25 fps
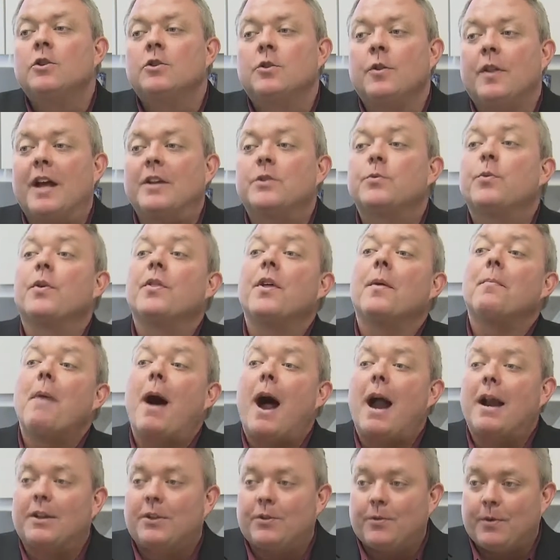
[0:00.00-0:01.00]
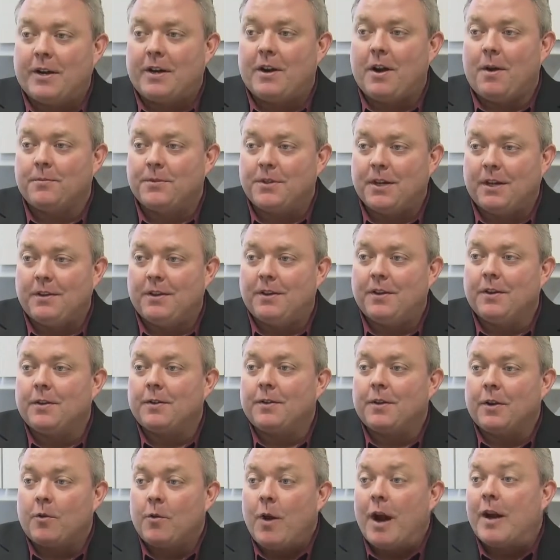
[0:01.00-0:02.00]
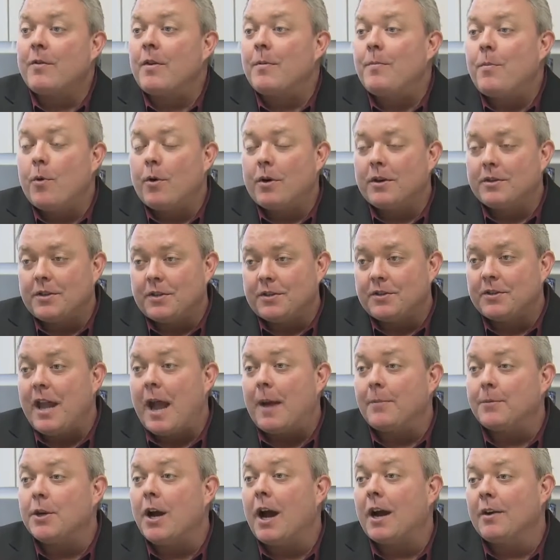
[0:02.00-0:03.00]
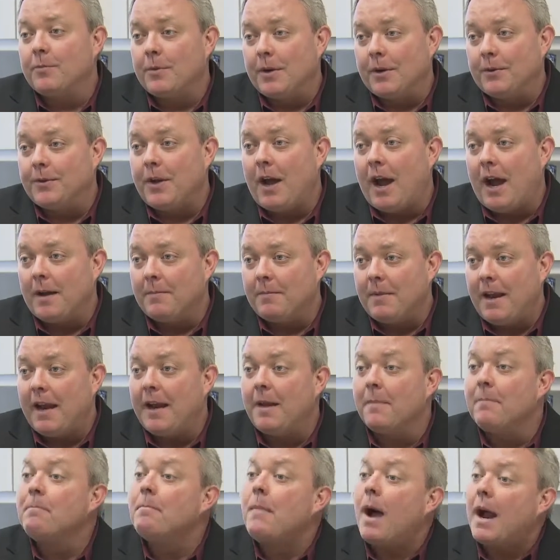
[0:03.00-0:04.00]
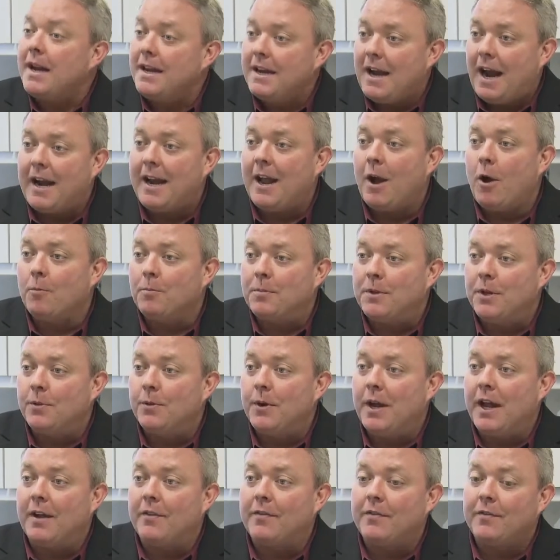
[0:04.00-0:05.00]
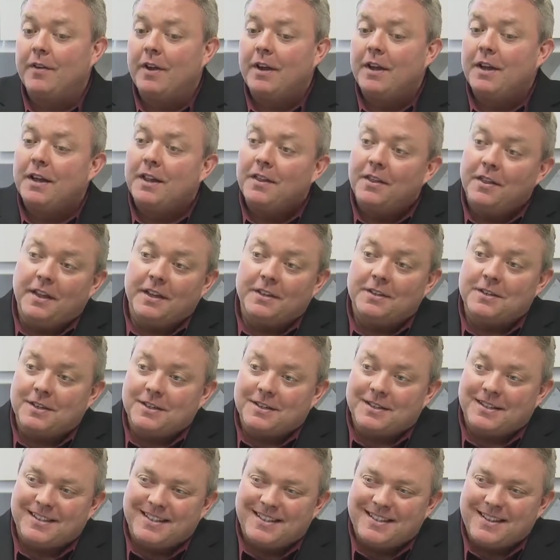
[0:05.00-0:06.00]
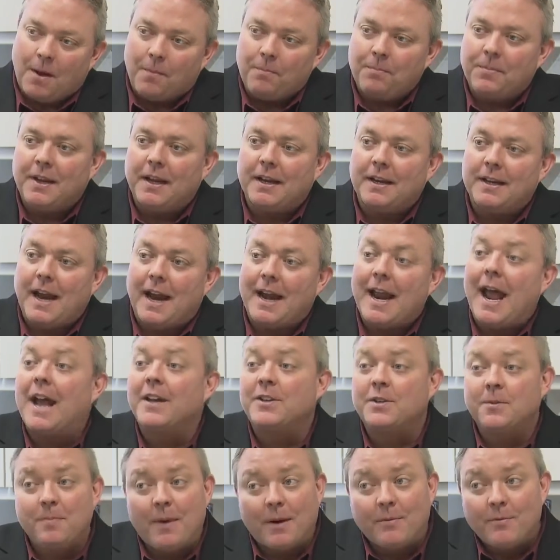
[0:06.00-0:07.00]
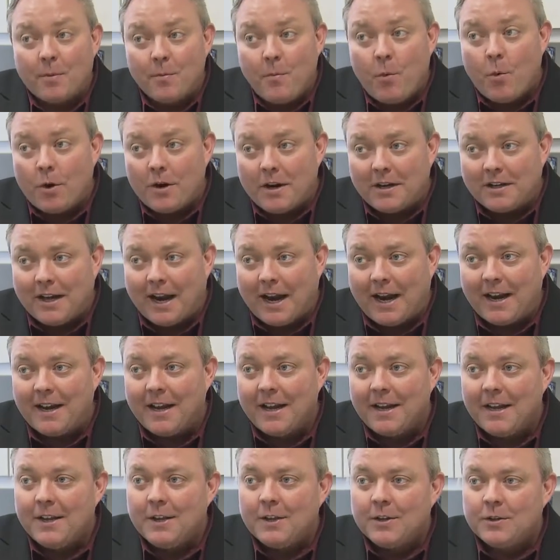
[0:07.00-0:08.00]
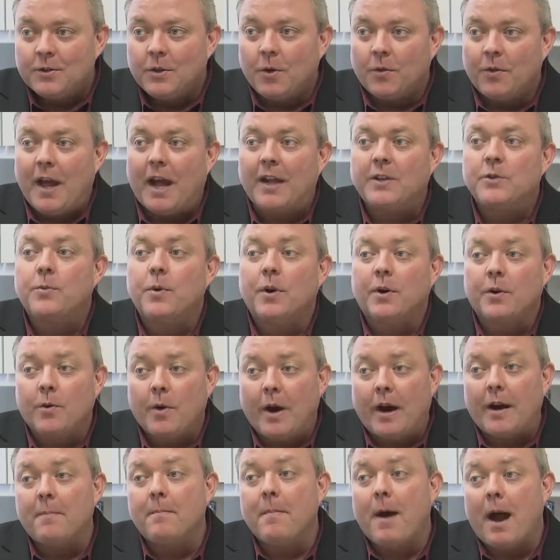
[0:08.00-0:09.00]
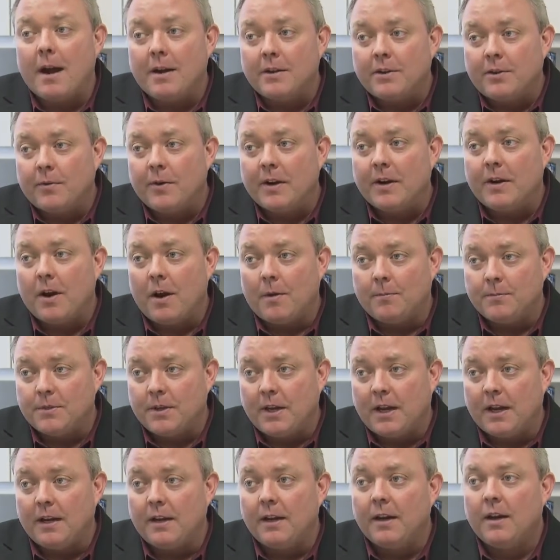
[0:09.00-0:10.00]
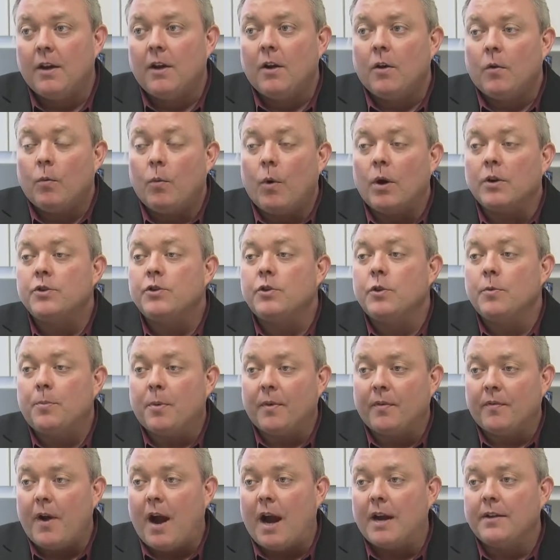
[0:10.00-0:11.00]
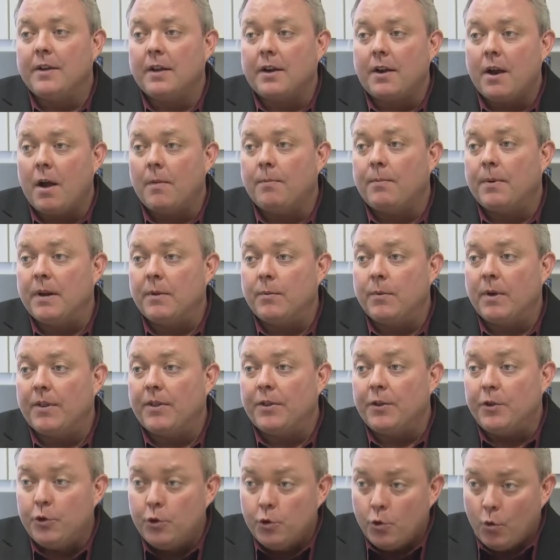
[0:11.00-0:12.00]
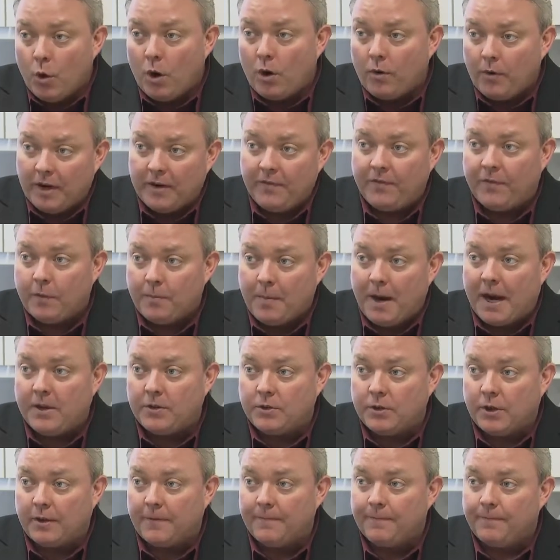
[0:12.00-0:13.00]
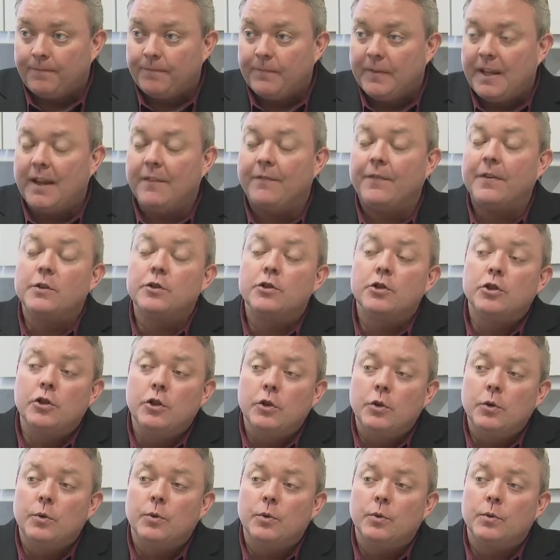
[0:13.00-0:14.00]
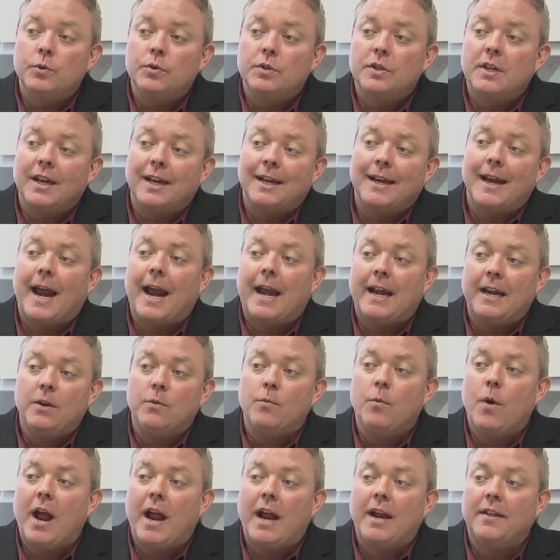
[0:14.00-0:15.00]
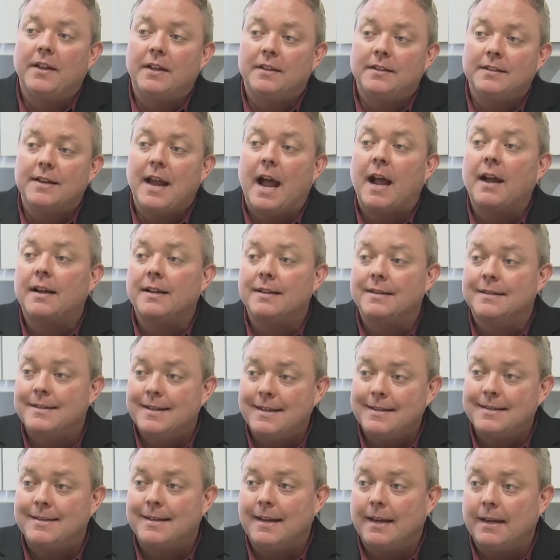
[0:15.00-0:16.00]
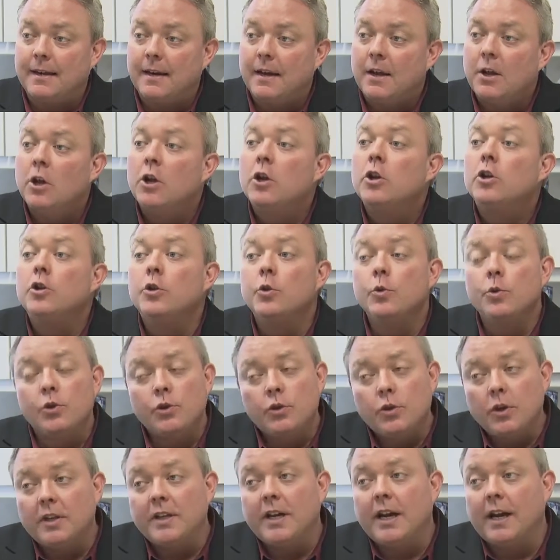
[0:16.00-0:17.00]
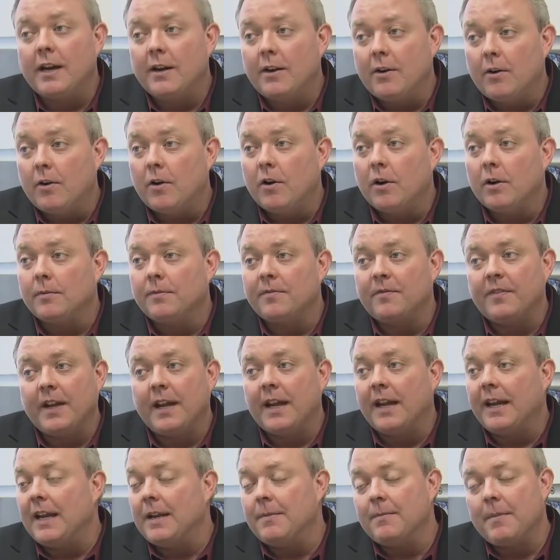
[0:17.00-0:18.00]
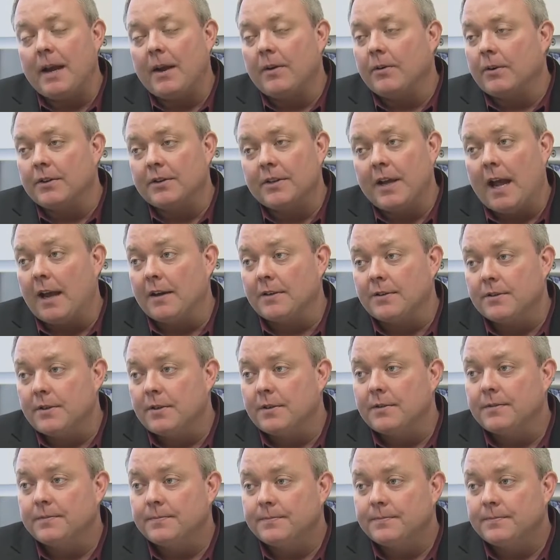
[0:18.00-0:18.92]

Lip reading: So that's where the monitoring comes in. The credit report is a snapshot in real time, and it might not help you if this is something that hasn't been reported yet. So that's where credit monitoring comes in. Once you provide the company with your information, if it's used in any way that's not consistent, you should get an alert via email or text.